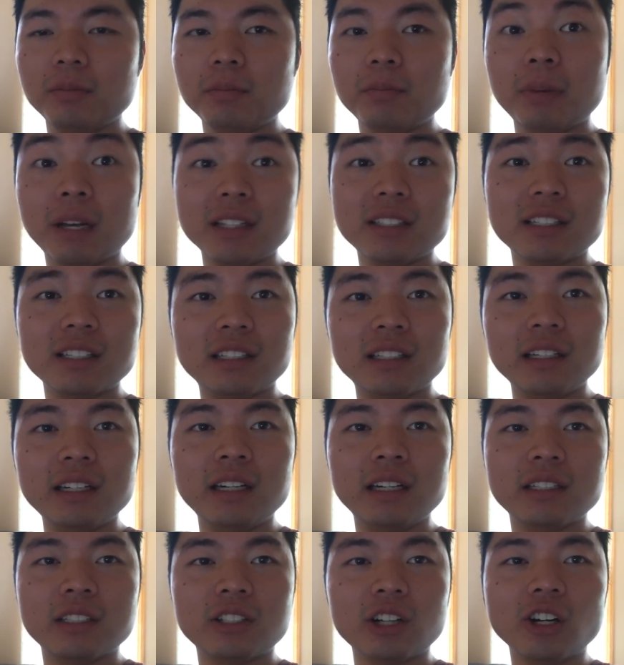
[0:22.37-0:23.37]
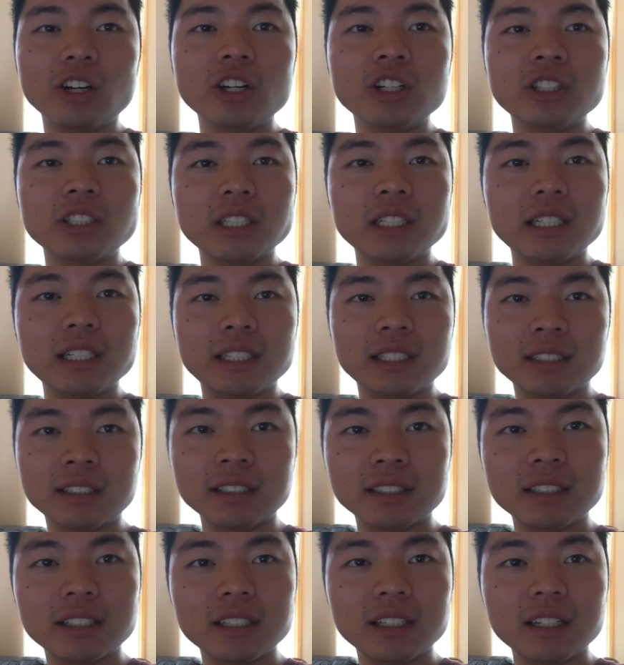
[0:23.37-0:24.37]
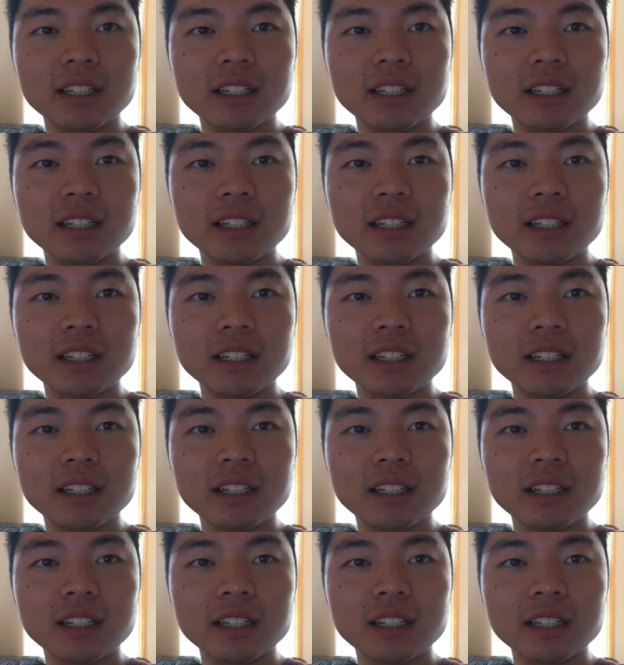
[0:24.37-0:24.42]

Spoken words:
Basically, histology is